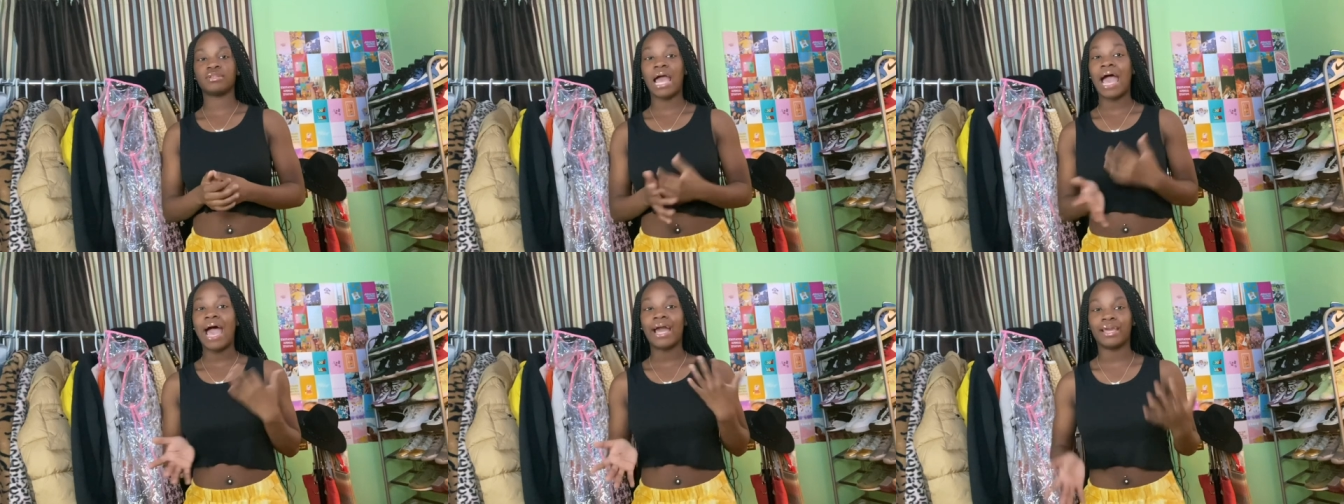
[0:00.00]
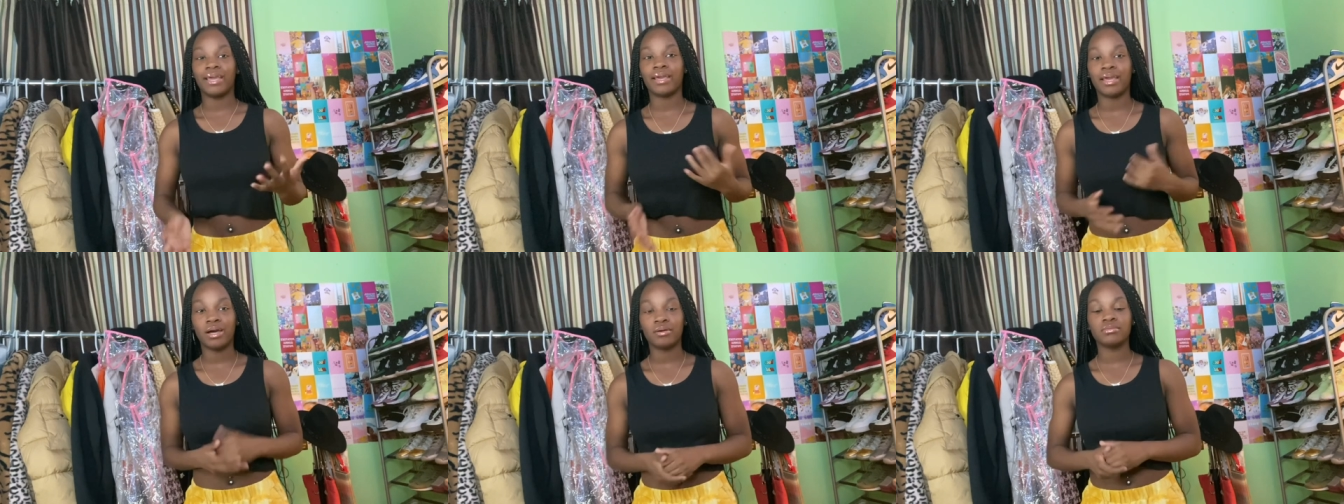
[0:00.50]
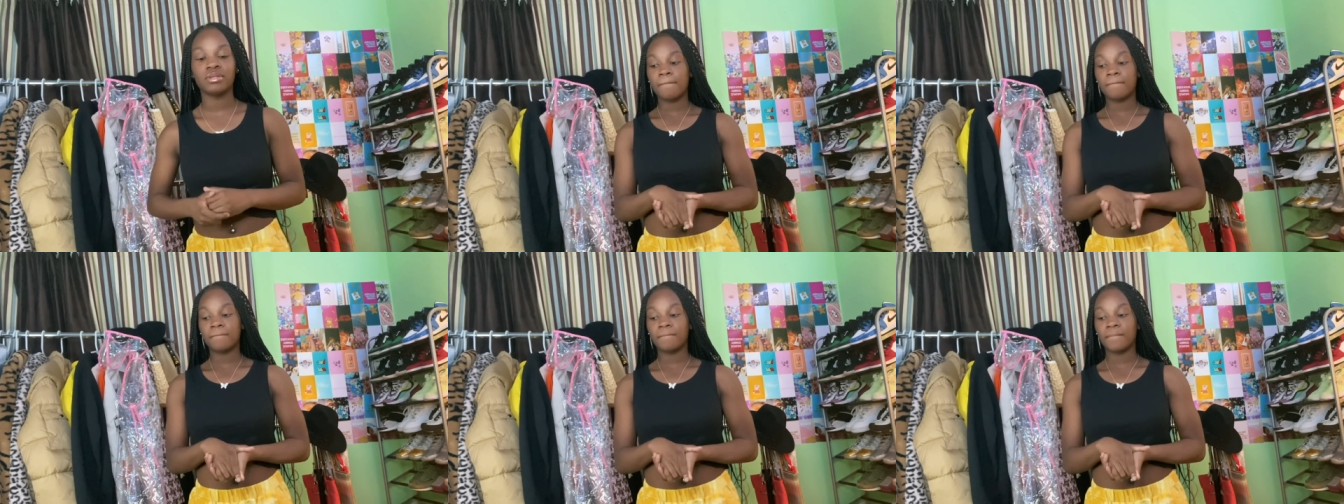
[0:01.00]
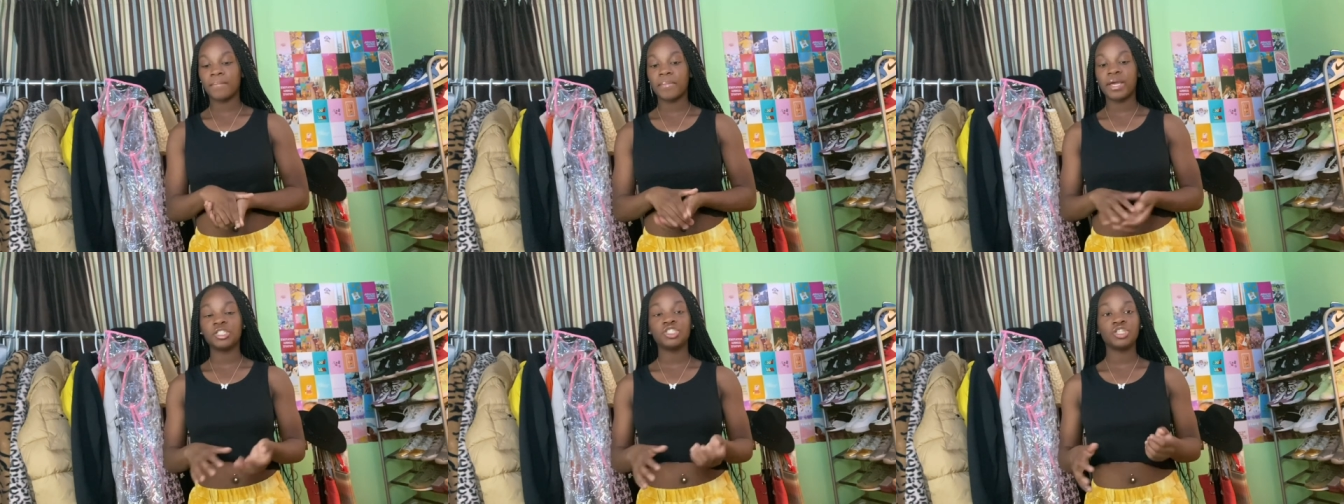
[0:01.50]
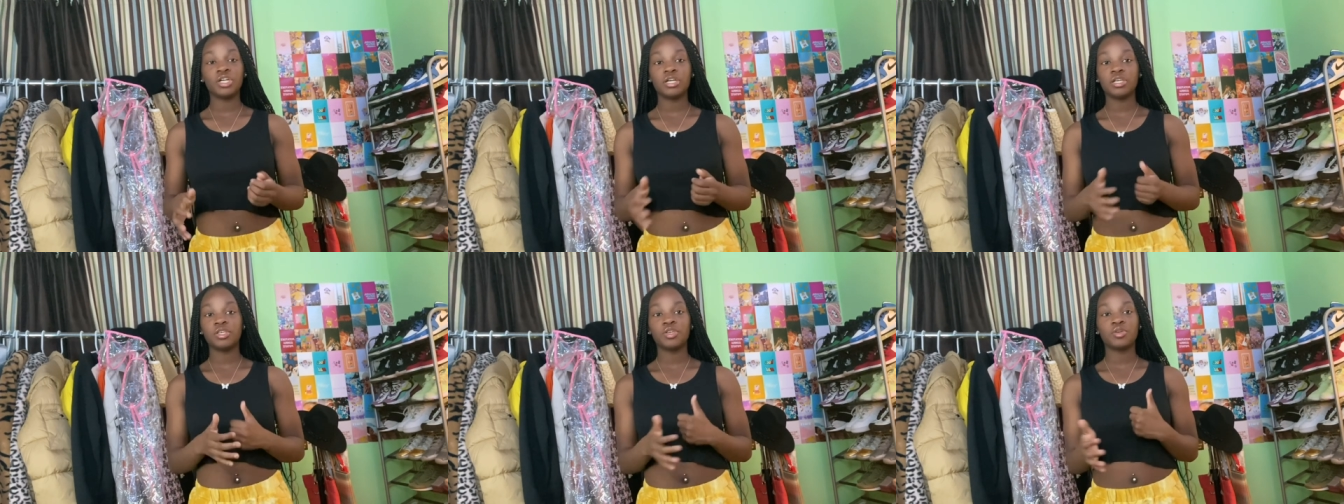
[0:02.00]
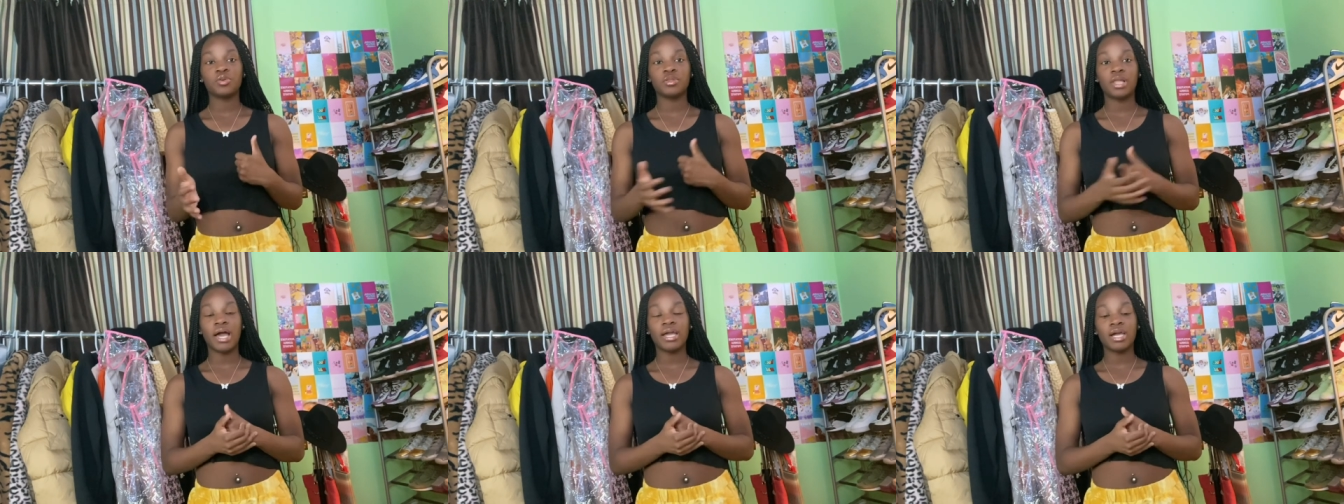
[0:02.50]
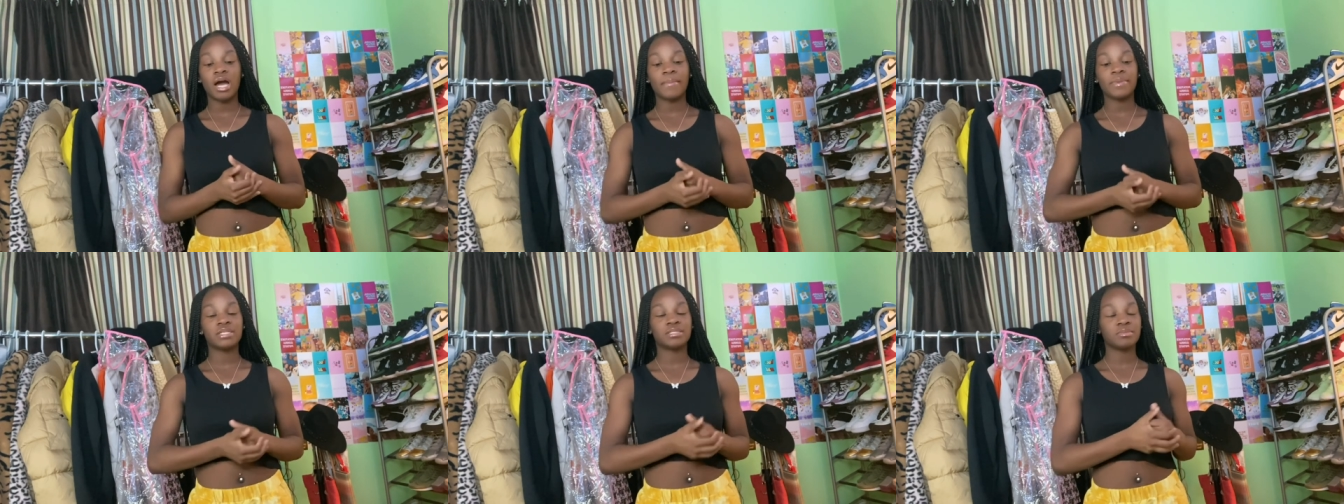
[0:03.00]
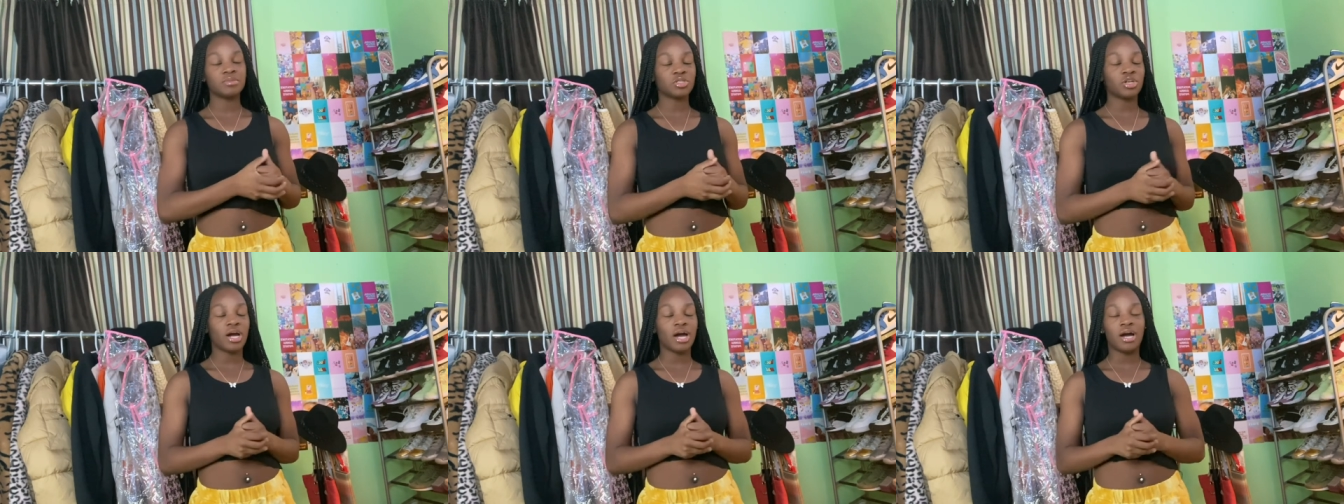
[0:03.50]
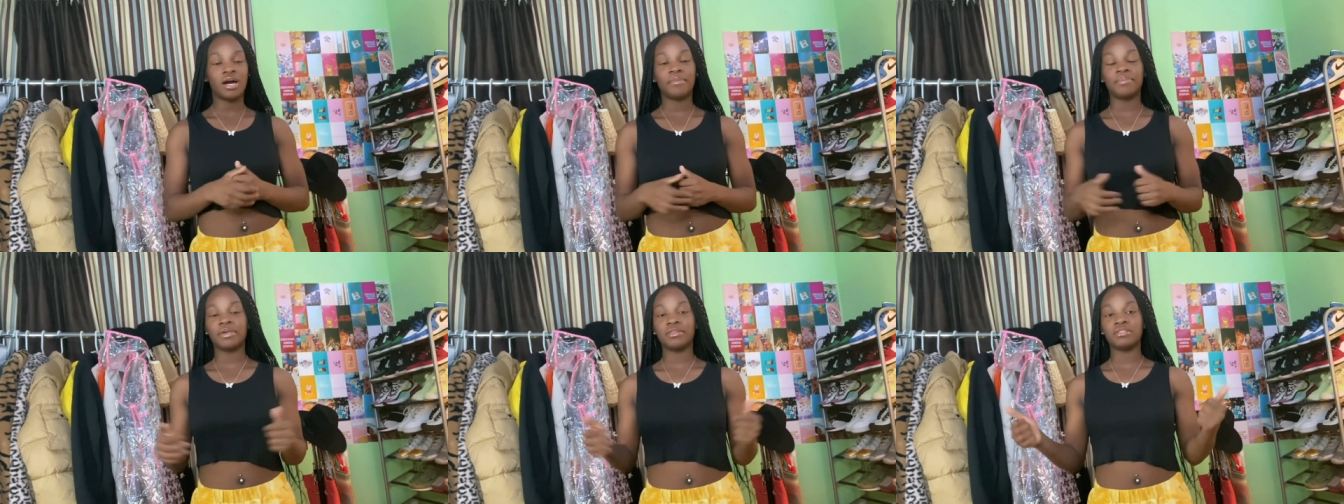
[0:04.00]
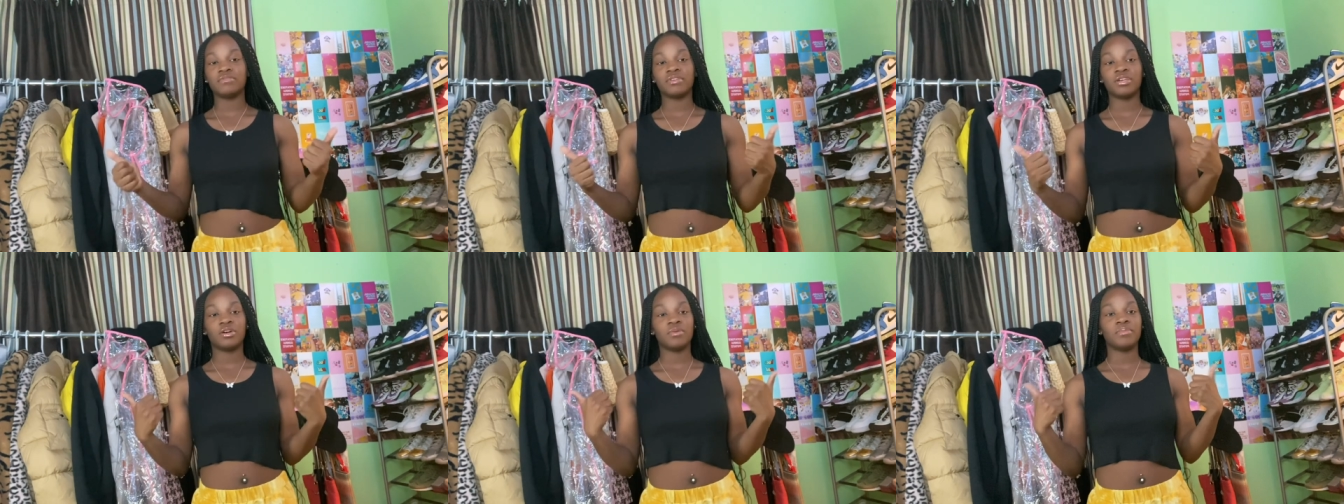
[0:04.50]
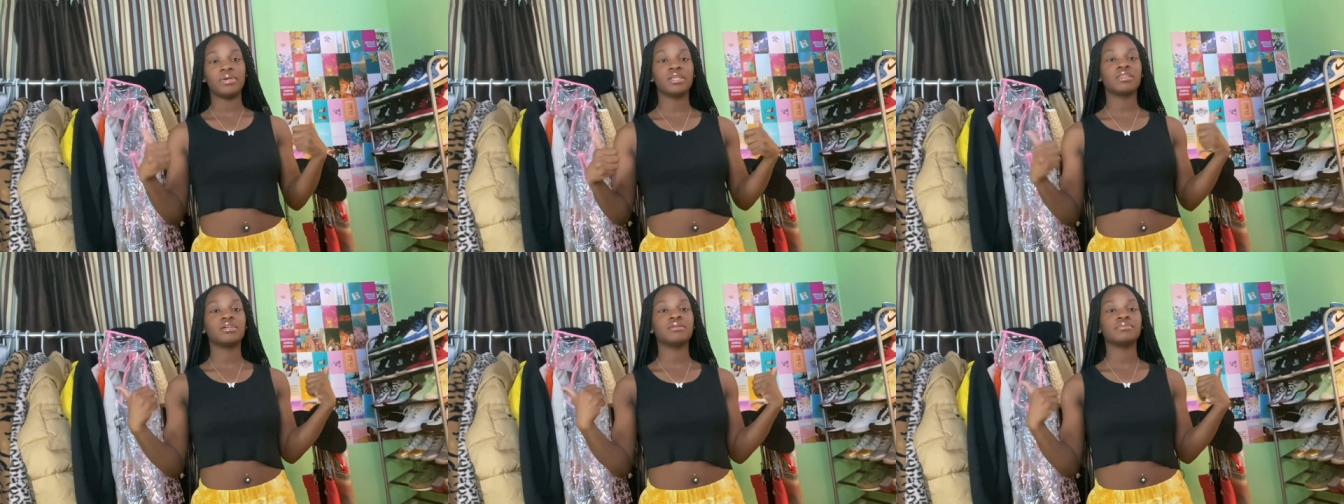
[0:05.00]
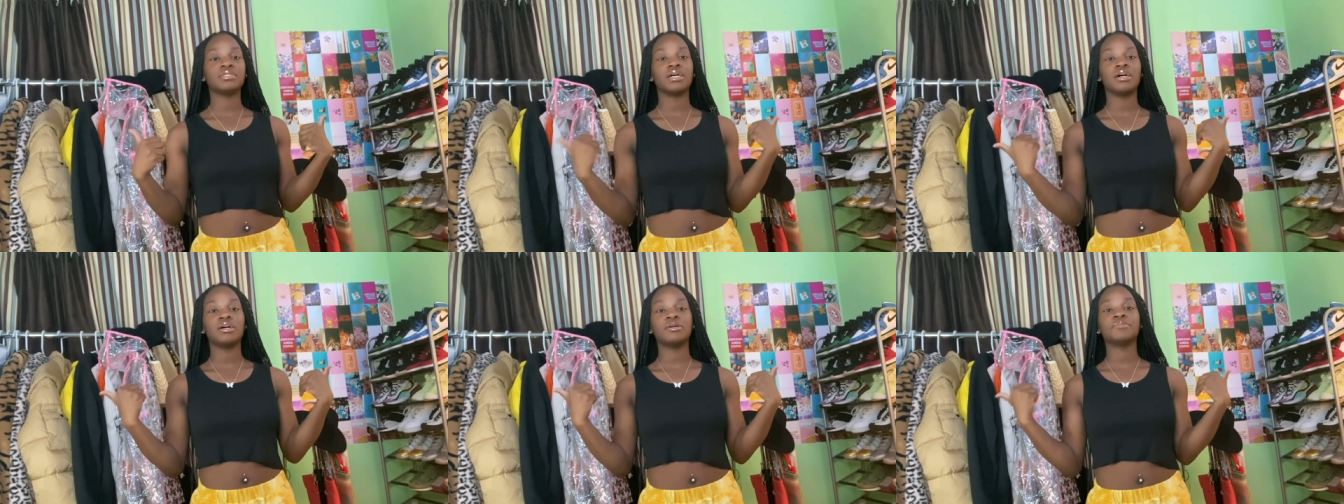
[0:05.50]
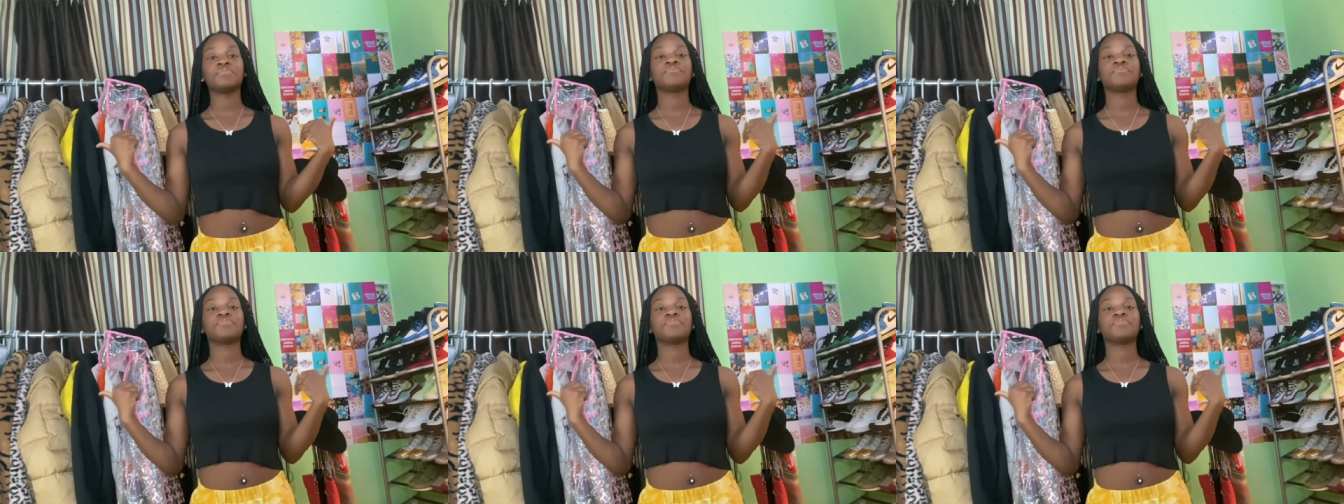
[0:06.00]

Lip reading: I can't count. Make sure you like, comment, subscribe, give this video a big thumbs up.